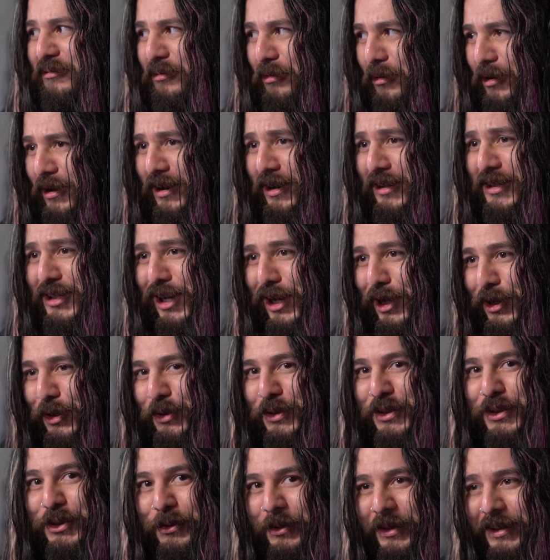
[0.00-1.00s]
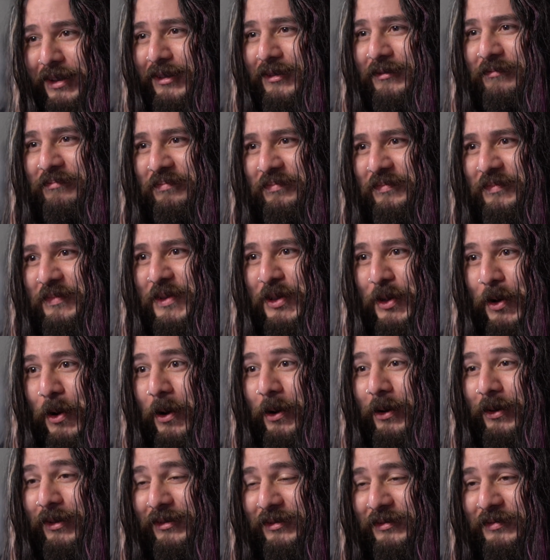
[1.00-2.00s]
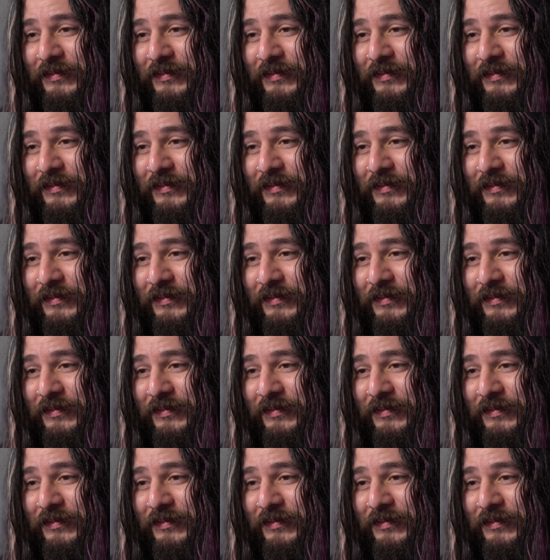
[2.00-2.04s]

What a title screen song.